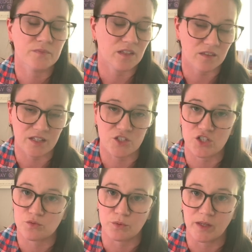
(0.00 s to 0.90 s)
That's
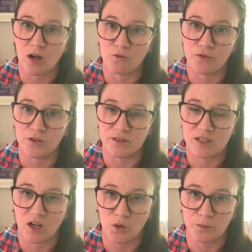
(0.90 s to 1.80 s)
just really helpful to
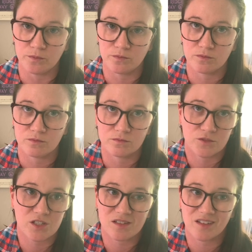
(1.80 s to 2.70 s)
help
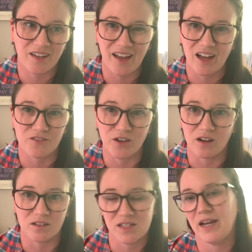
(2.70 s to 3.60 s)
just like have a
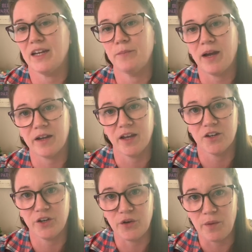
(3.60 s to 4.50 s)
tidy back end
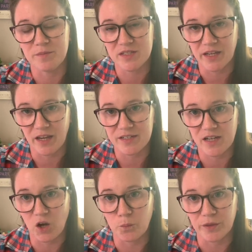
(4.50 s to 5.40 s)
on your website and to
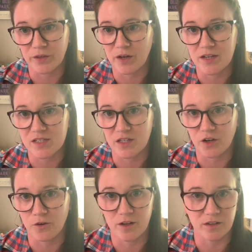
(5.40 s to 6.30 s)
help with your
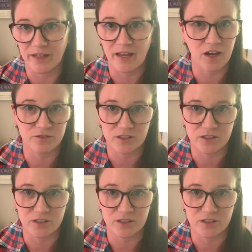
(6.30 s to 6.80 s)
SEO. Like every